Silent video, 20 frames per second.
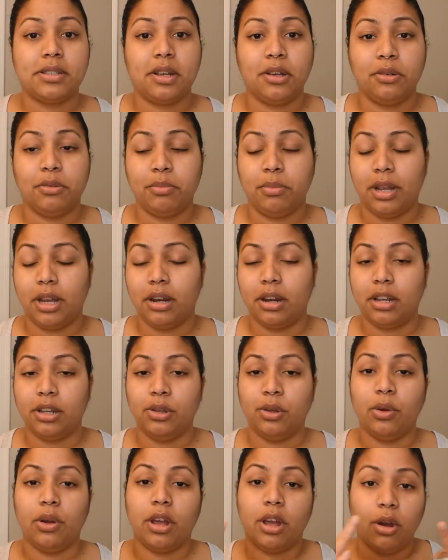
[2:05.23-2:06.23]
I barely
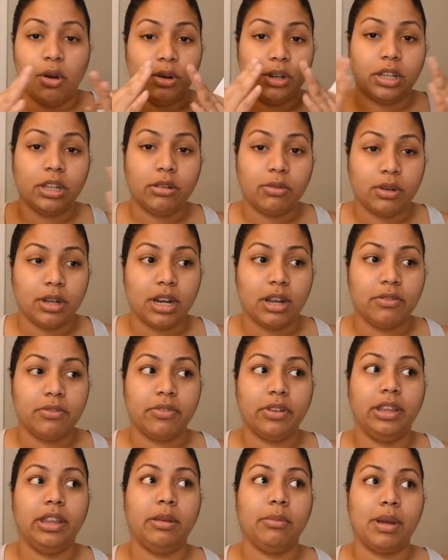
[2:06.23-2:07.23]
do it only when I'm
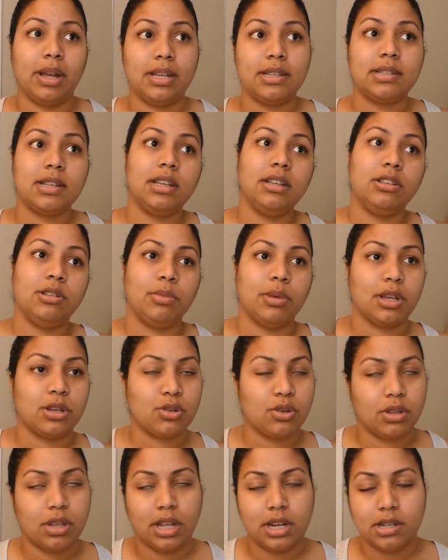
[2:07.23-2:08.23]
feeling my skin to make
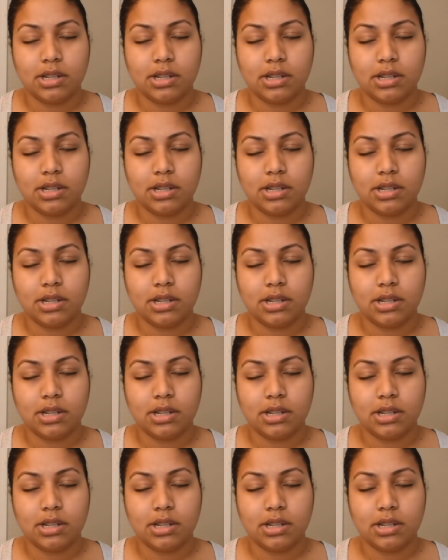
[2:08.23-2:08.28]
sure that